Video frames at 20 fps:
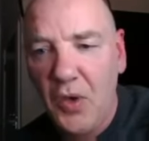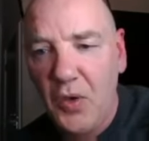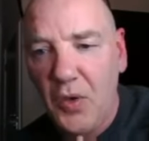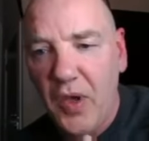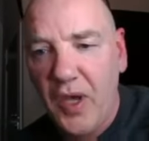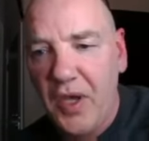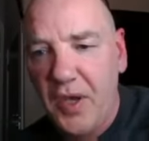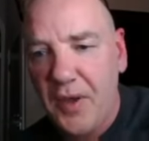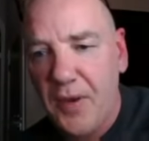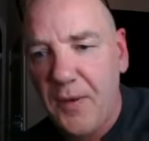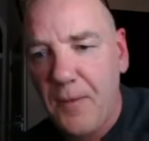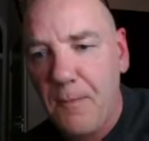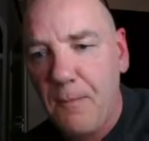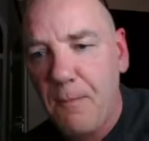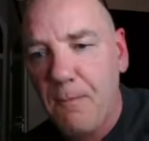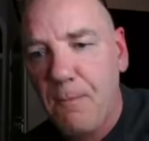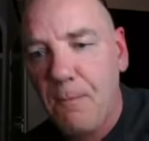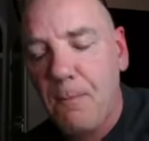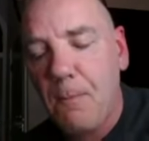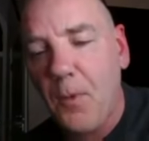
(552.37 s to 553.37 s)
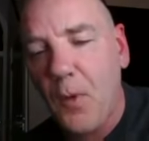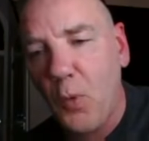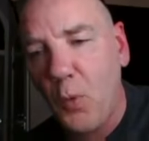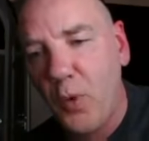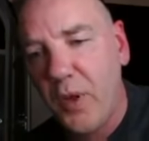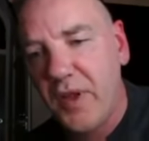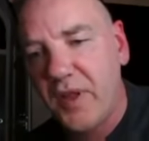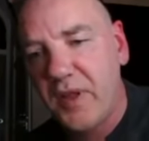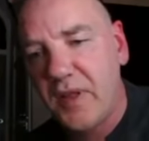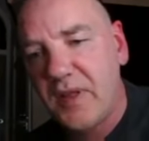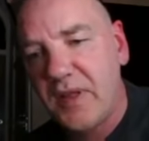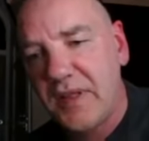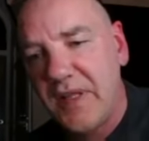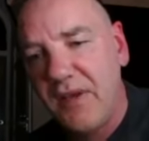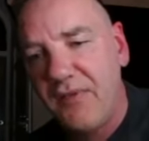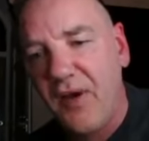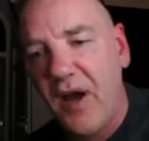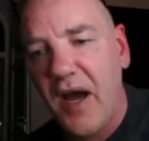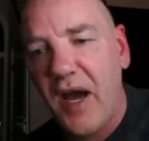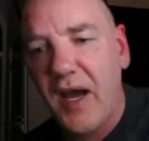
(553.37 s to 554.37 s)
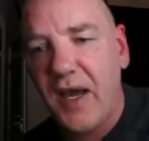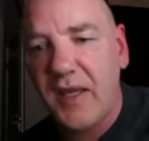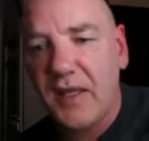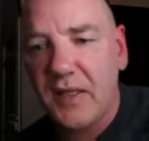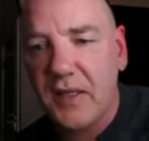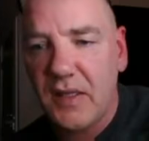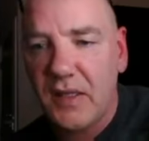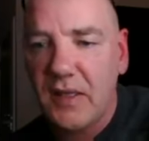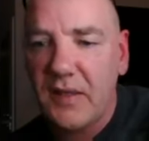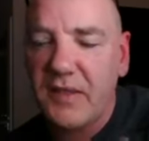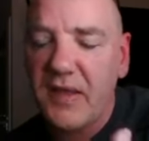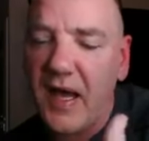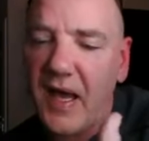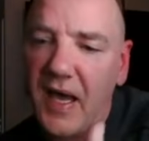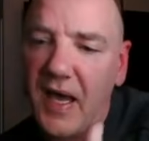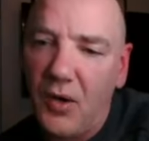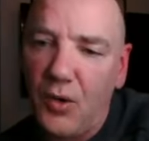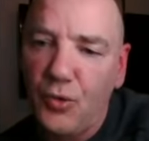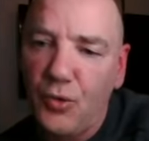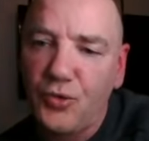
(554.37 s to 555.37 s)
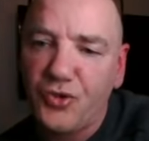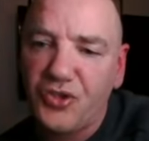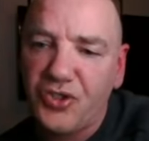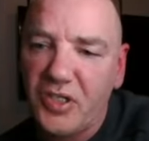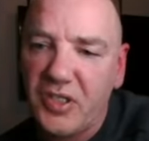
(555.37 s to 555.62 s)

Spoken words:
with dividing the house,